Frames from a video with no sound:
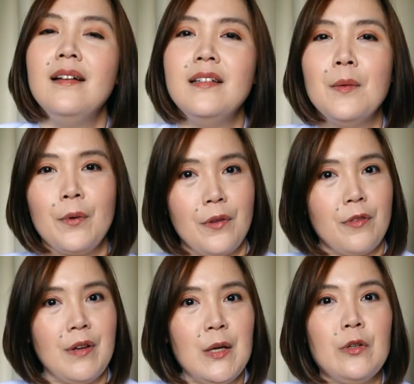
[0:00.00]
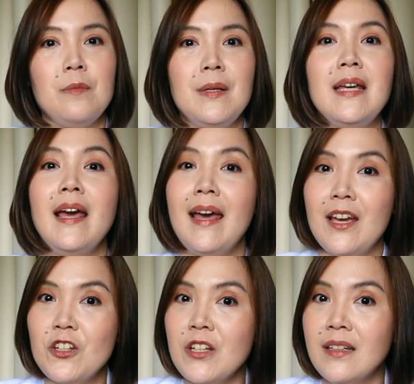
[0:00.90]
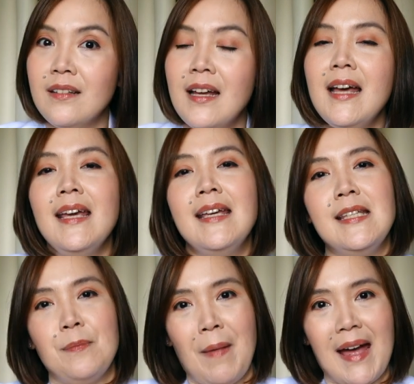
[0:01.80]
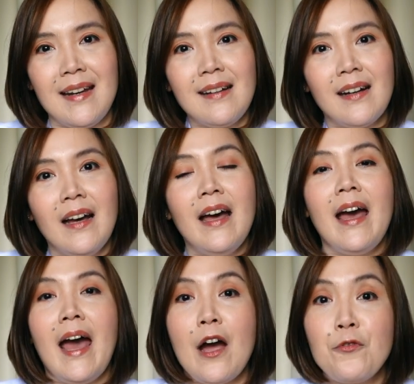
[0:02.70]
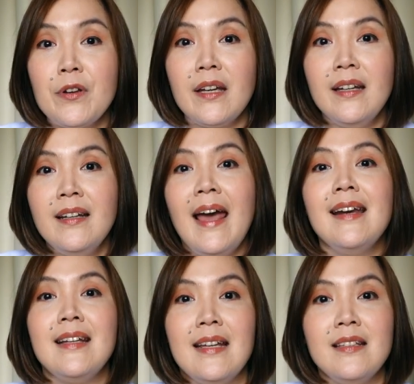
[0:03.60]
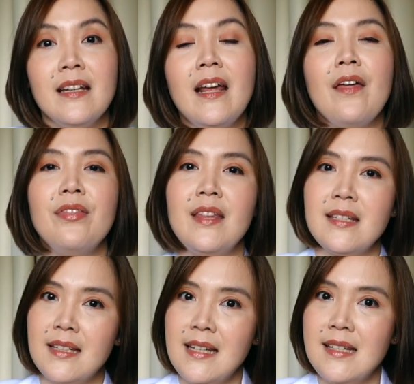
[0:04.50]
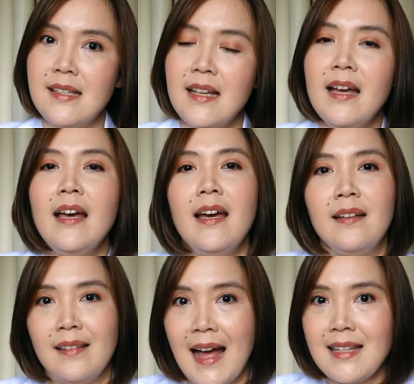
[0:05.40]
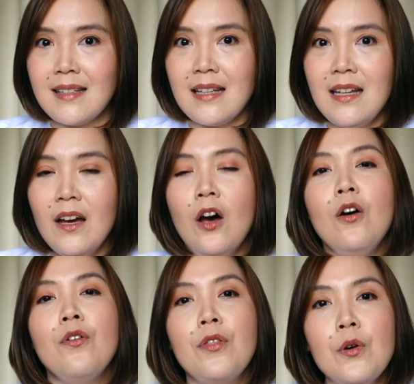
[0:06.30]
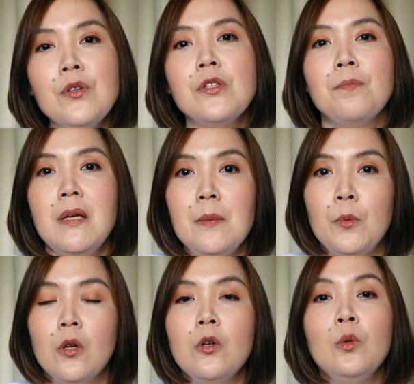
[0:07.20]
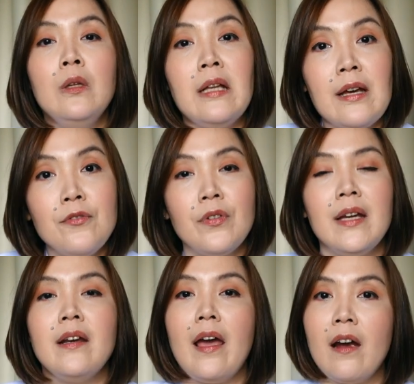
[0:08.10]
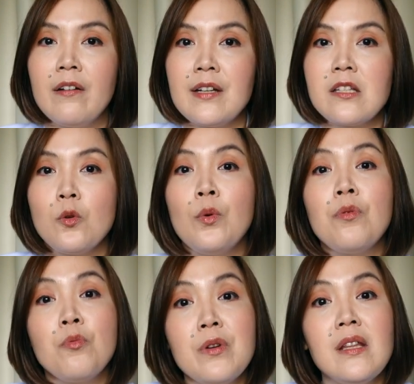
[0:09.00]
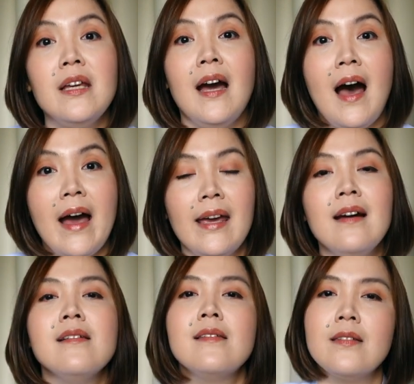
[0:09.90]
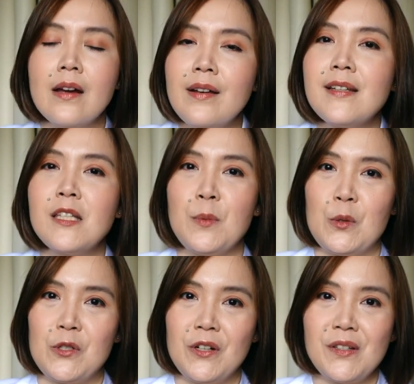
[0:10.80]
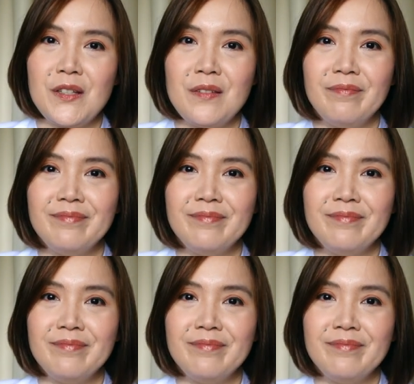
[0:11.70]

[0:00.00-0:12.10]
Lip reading: Number three would be Asian, Hispanic, African, and Indian ethnicities. And lastly, those people who live in areas with really high sun exposures.